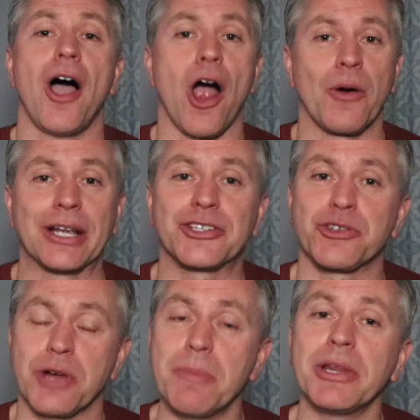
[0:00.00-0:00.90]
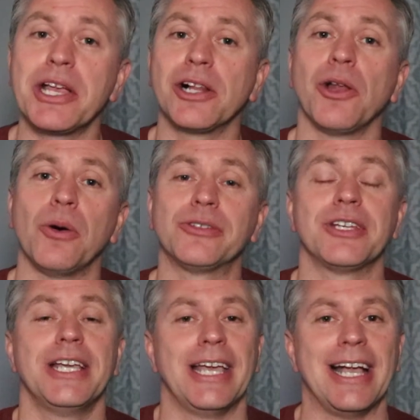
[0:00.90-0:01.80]
are extremely close
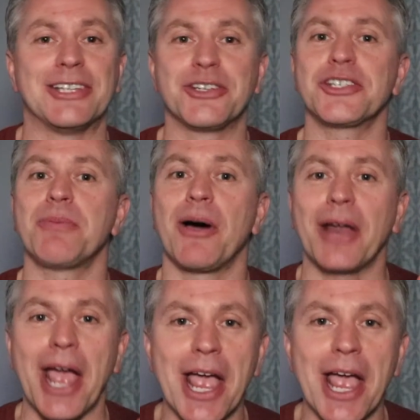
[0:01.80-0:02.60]
in just about